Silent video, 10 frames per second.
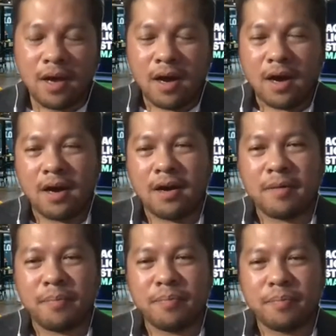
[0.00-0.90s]

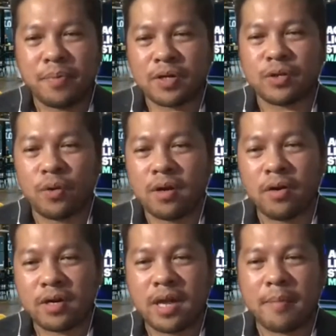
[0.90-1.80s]
uh, persona
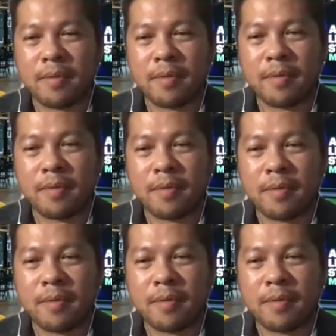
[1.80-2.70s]
or demographic.
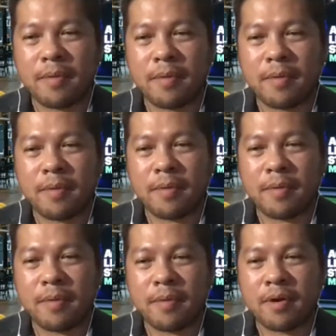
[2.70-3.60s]
Then you can focus
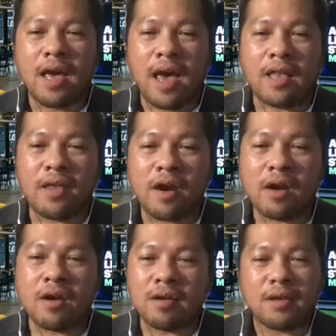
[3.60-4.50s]
there, and there
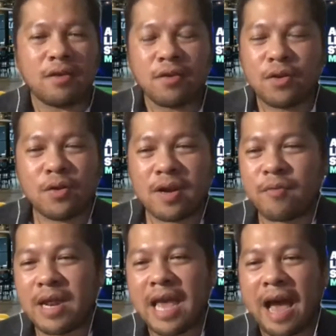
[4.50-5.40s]
are you
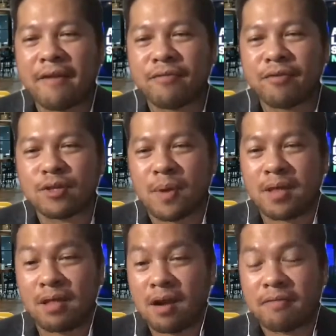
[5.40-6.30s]
don't really have to
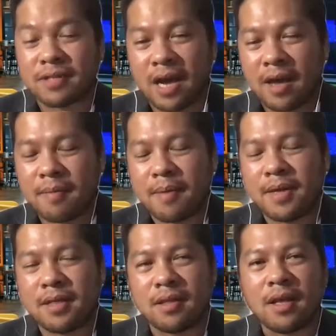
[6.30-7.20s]
spend a lot of time. I
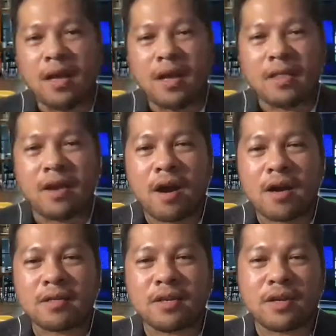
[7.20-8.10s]
mean, there
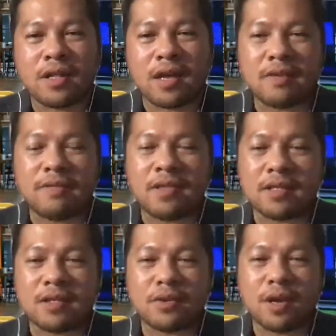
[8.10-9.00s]
are certain
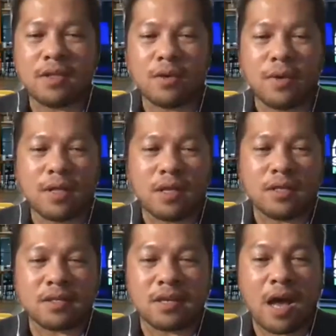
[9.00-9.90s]
activities that you can do it
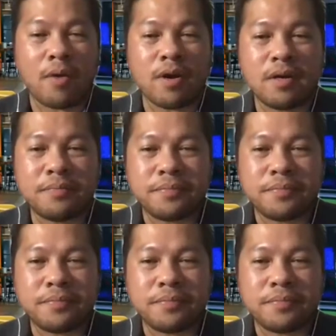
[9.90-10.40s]
in just an hour,